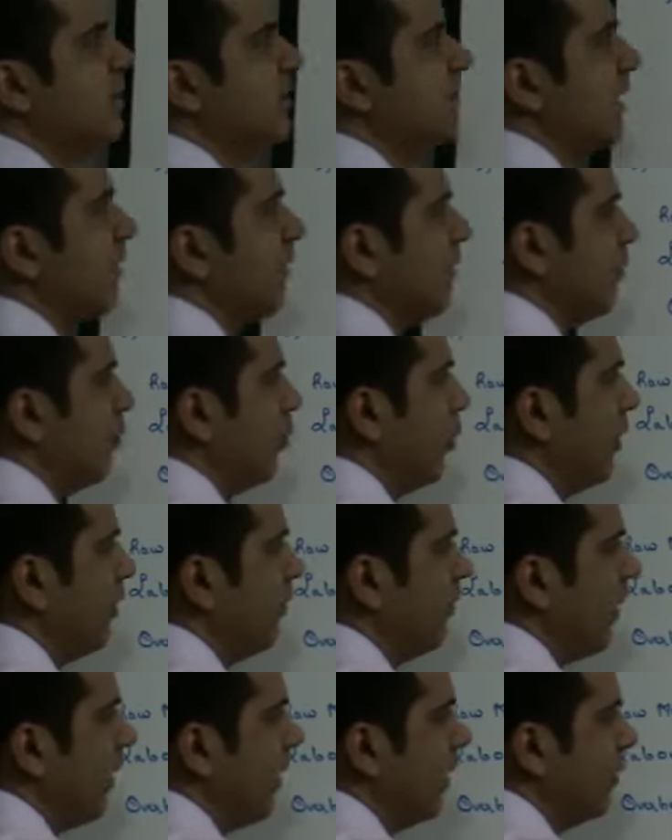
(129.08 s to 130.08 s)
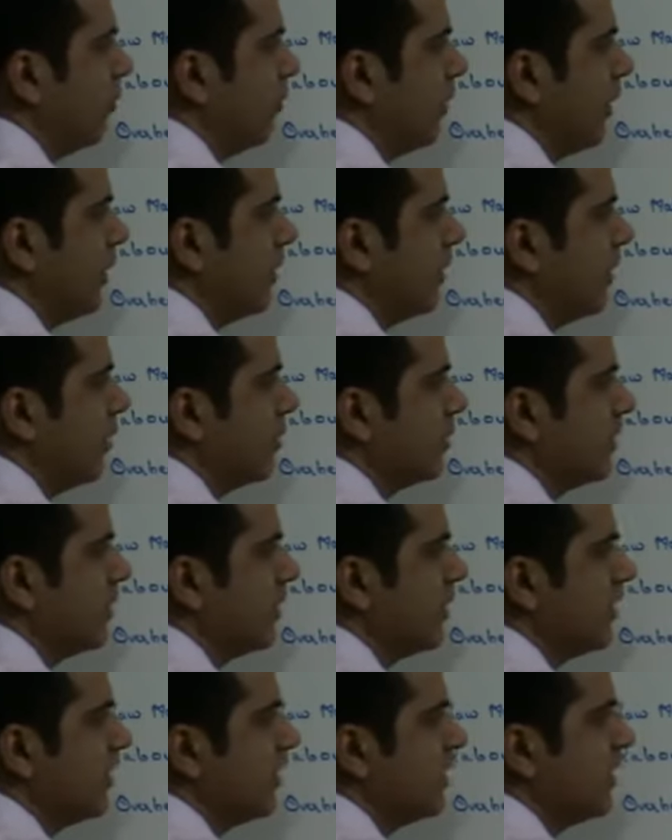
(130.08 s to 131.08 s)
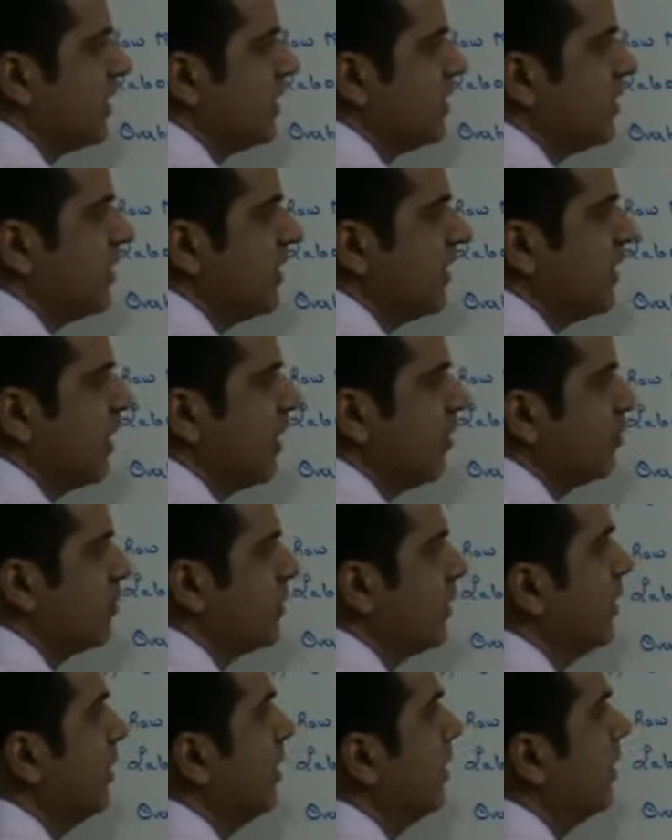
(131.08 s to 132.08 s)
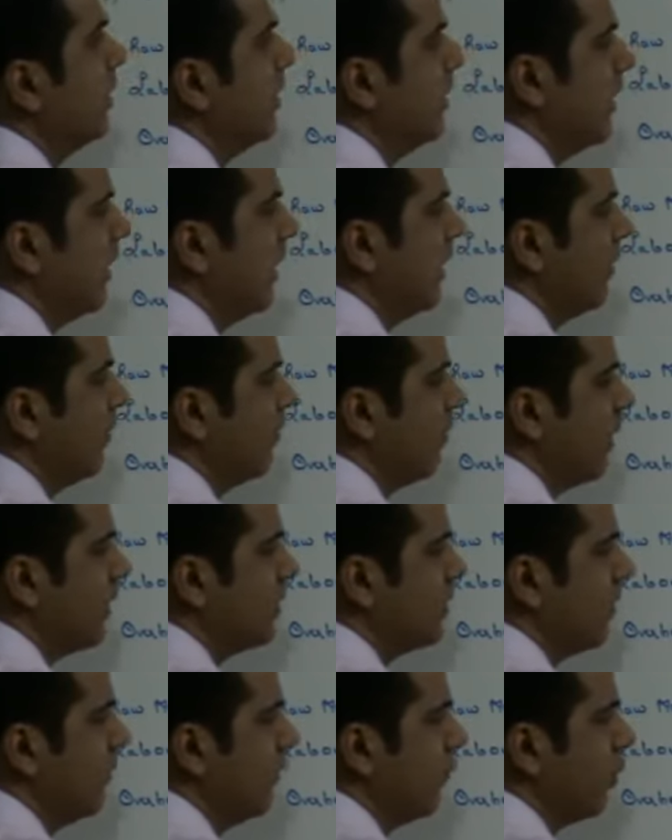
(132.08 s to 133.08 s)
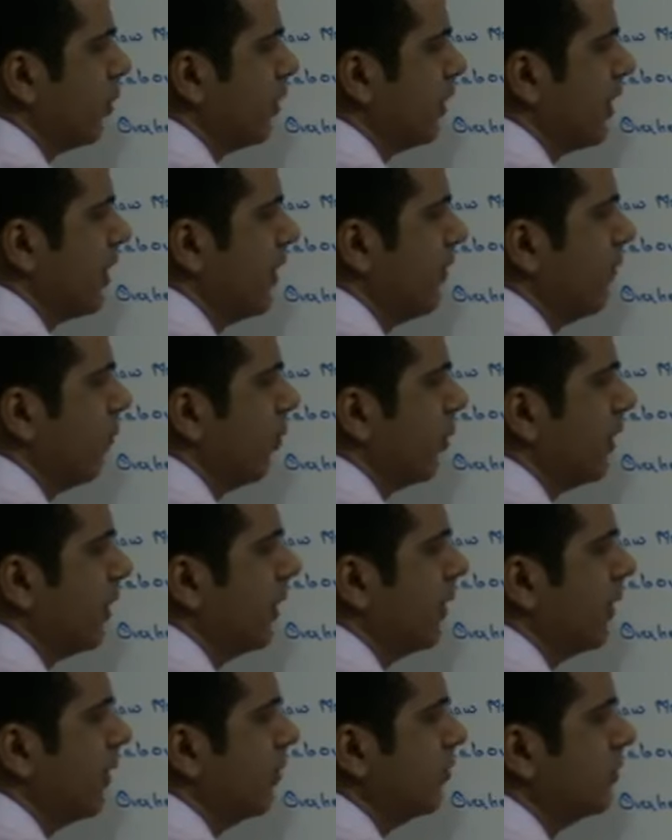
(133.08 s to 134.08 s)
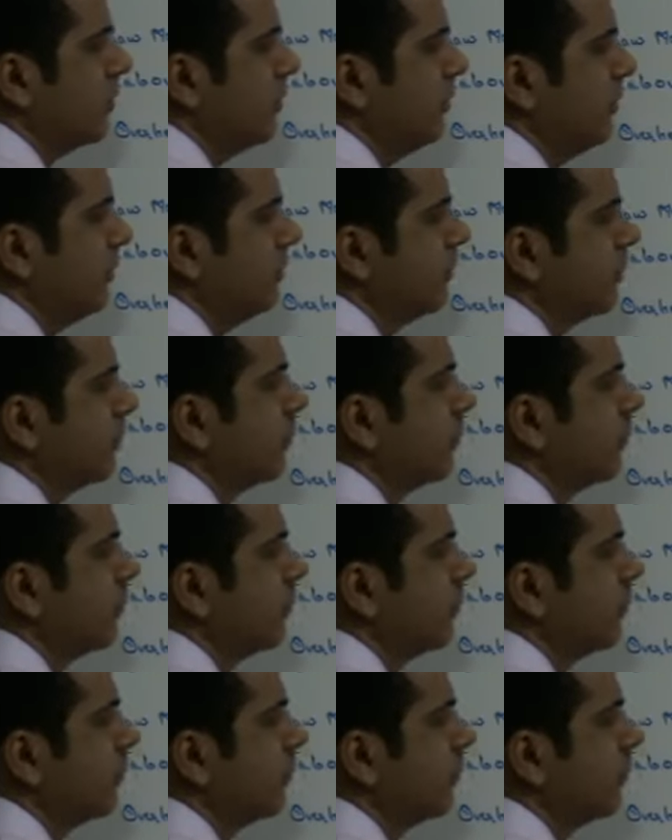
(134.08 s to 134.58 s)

7.5 into 8,000 is 60,000. 8 5s are 40, 40,000.